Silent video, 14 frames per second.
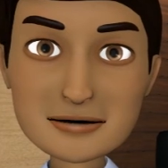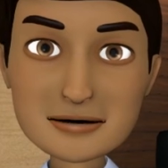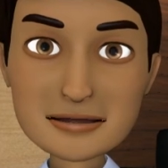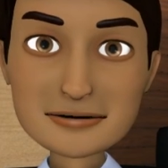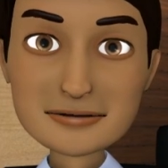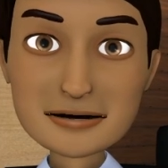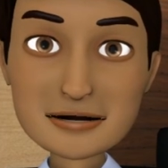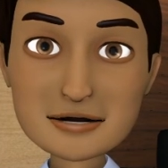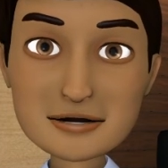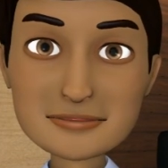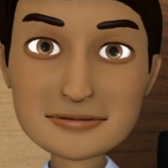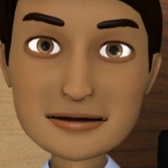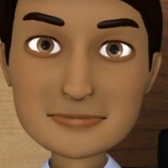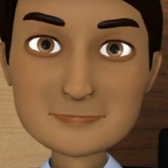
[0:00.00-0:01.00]
This
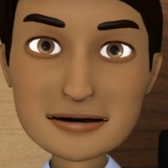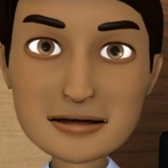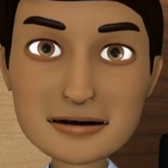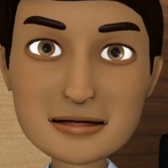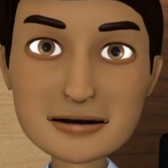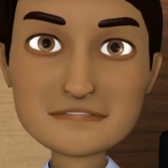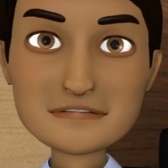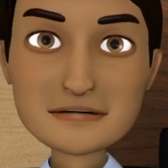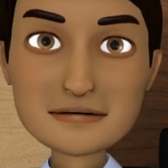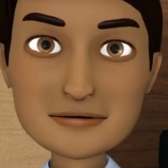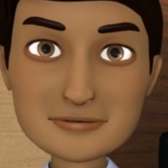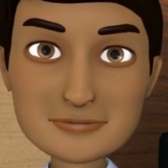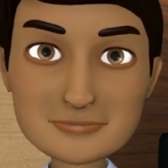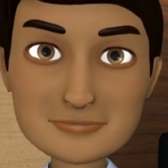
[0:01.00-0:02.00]
sounds simple enough.
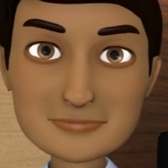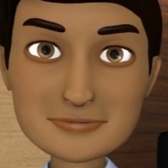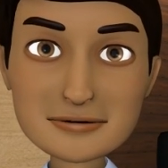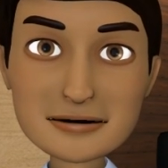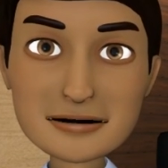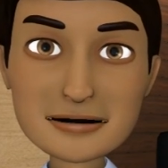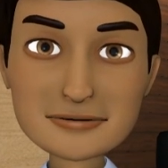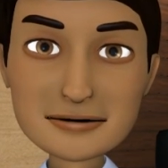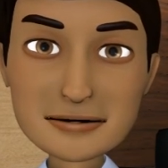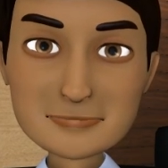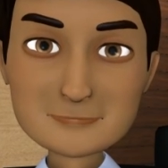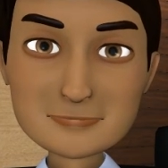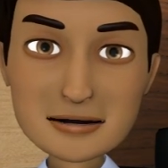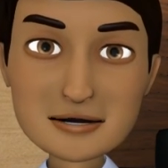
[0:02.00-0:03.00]
Is
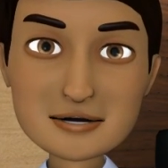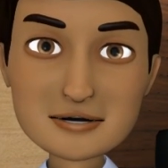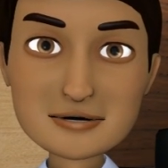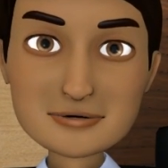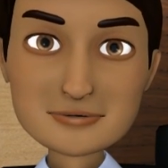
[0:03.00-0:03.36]
there more?